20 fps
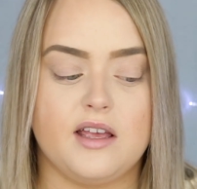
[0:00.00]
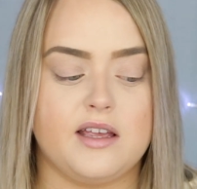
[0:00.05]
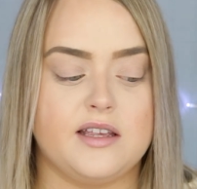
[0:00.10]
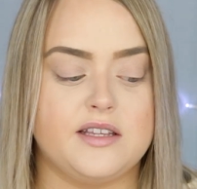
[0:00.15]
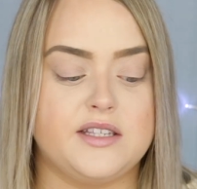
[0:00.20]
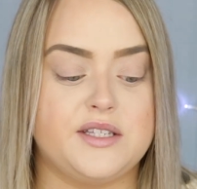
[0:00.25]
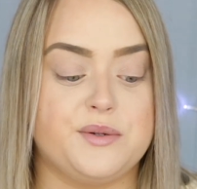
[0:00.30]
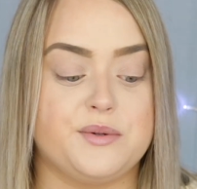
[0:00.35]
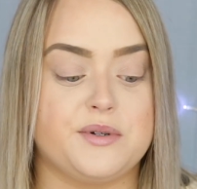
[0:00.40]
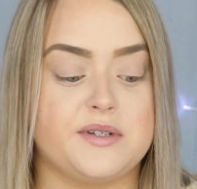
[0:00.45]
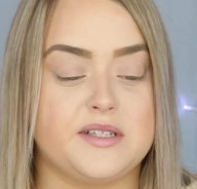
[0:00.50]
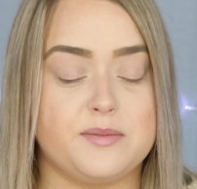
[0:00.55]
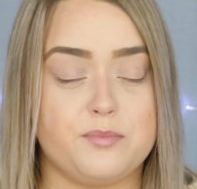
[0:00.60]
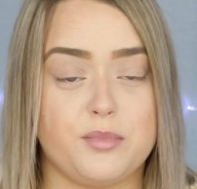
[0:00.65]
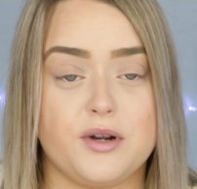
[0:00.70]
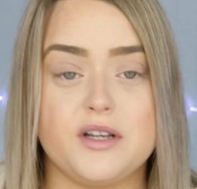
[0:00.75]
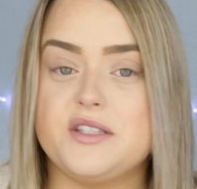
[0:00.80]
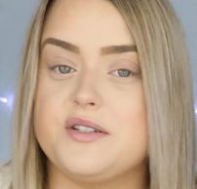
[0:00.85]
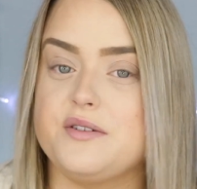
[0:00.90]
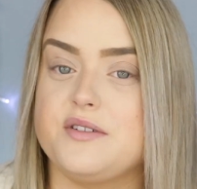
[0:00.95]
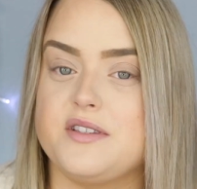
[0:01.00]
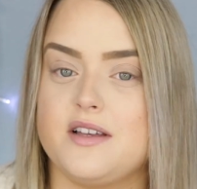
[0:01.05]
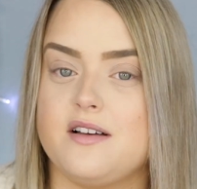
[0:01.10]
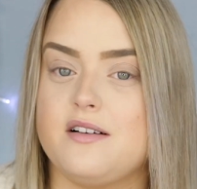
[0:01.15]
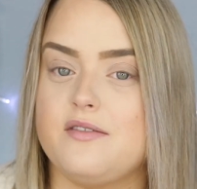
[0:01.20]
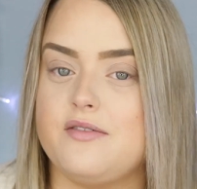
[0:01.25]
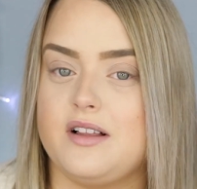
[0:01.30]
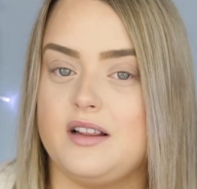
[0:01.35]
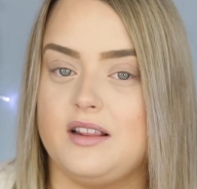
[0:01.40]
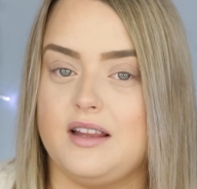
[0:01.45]
is to express
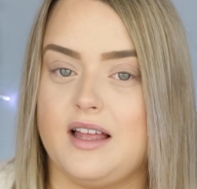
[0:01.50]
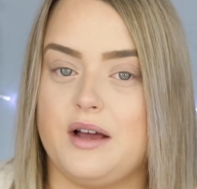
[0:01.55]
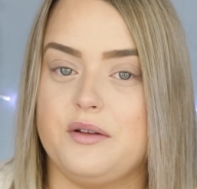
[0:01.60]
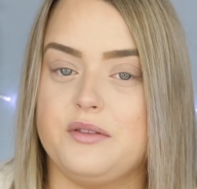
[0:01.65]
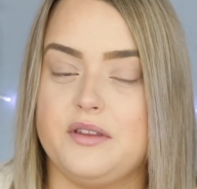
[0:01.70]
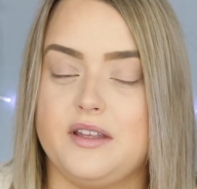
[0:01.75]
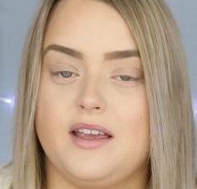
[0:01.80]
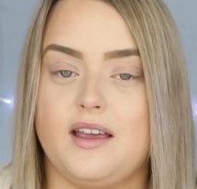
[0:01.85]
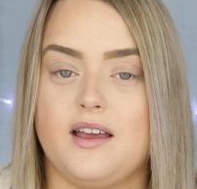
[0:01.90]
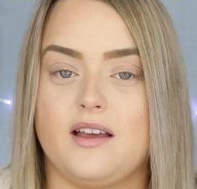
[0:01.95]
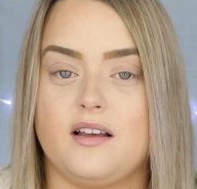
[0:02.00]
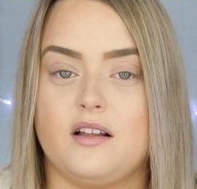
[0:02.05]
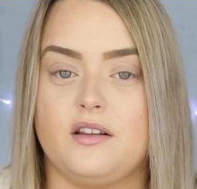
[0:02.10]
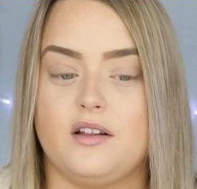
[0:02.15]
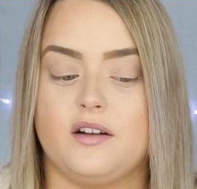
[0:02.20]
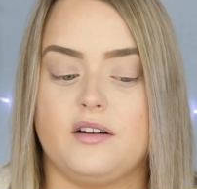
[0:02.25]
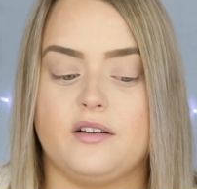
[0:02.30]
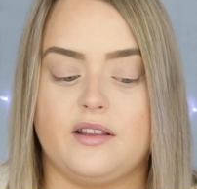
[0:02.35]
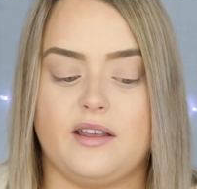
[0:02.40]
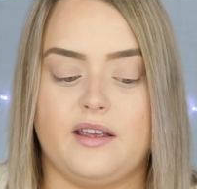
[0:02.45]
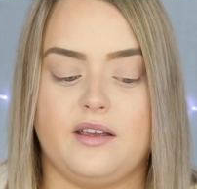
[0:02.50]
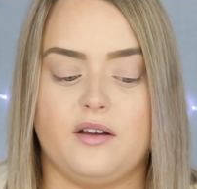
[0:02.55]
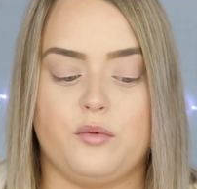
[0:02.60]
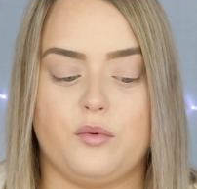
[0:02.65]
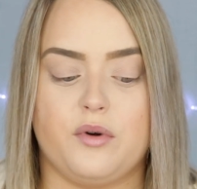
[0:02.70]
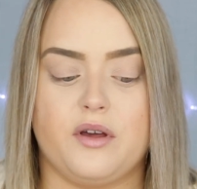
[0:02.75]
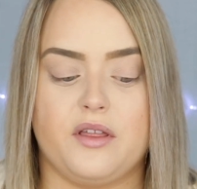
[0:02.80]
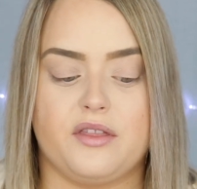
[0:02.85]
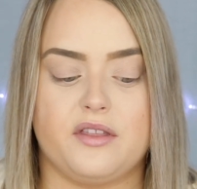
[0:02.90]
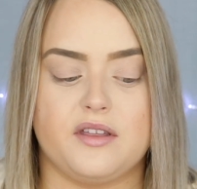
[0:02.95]
yourself loudly and clearly
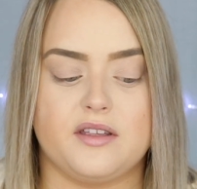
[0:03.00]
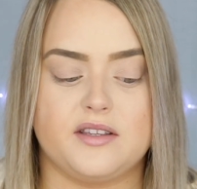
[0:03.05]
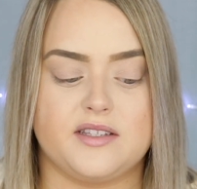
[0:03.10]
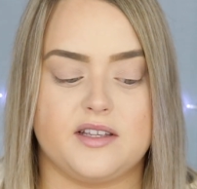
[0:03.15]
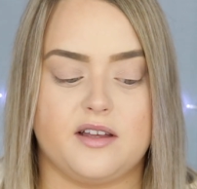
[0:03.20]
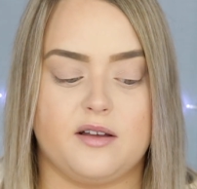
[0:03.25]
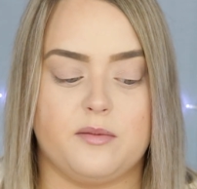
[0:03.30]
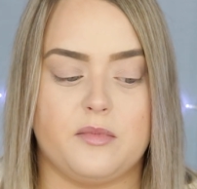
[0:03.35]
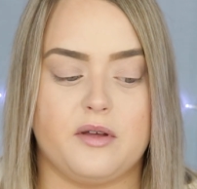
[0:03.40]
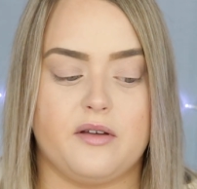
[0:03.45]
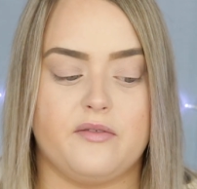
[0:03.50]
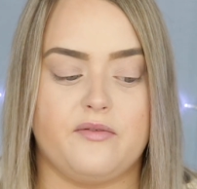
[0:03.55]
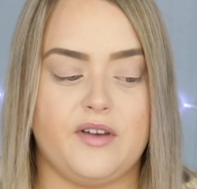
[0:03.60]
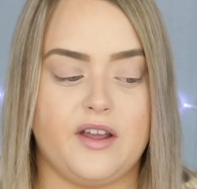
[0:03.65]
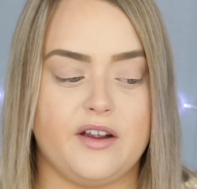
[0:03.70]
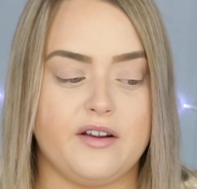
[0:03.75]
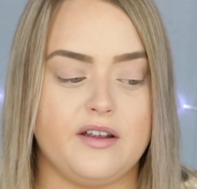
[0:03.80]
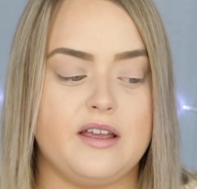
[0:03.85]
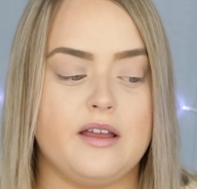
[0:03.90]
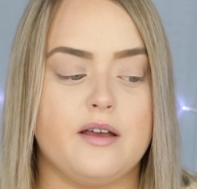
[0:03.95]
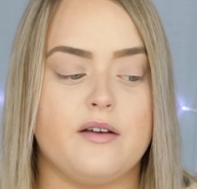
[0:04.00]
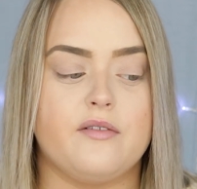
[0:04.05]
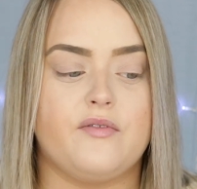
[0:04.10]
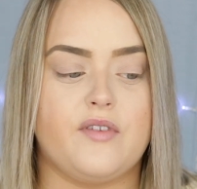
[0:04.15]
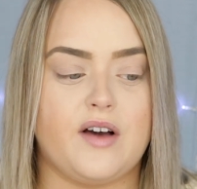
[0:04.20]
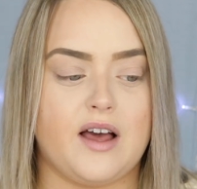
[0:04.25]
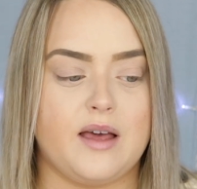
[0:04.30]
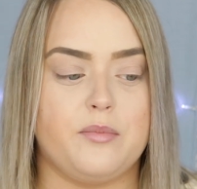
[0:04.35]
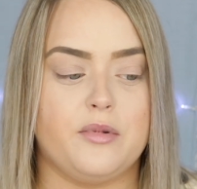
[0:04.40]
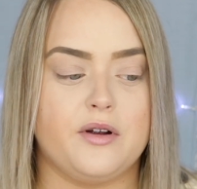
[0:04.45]
with some very
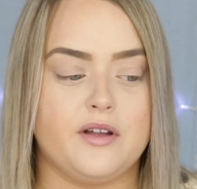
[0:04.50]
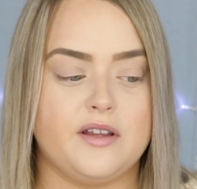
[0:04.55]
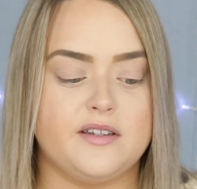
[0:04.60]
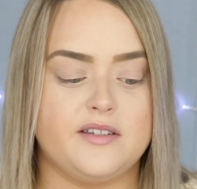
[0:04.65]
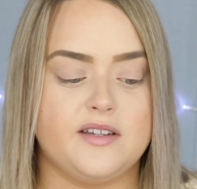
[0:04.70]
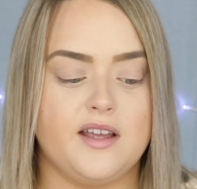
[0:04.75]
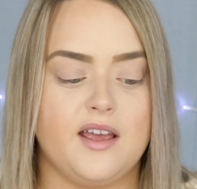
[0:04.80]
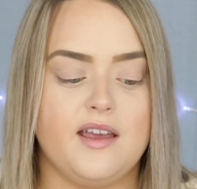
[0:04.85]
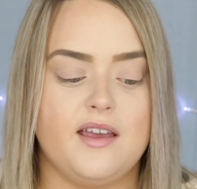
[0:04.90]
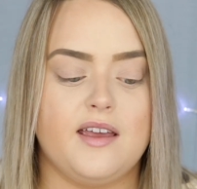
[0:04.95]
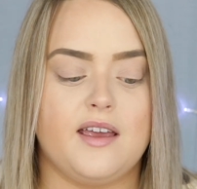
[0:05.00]
vibrant